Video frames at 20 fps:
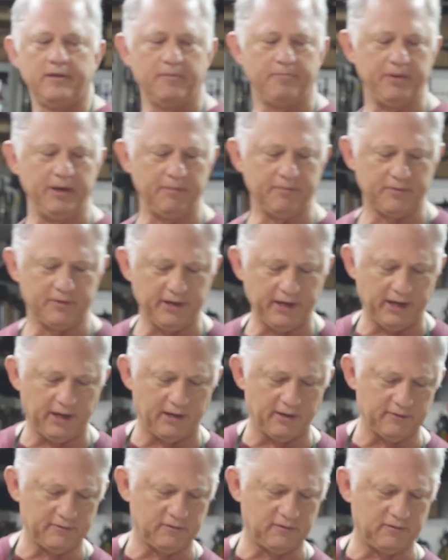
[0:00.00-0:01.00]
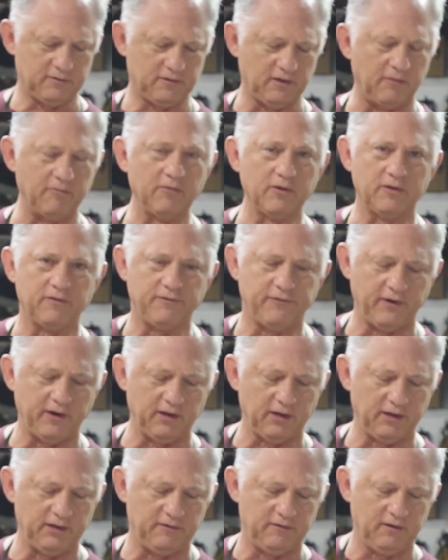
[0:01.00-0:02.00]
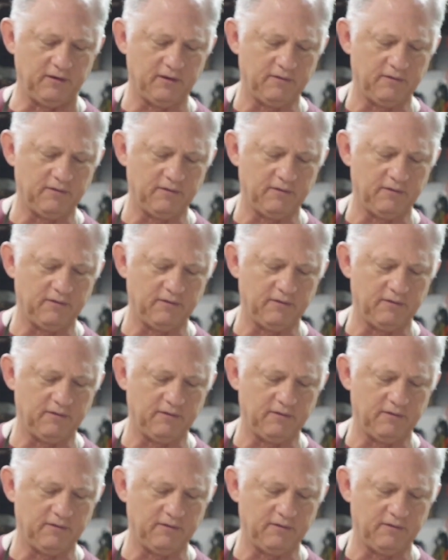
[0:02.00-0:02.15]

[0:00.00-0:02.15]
paper towels. Something with fairly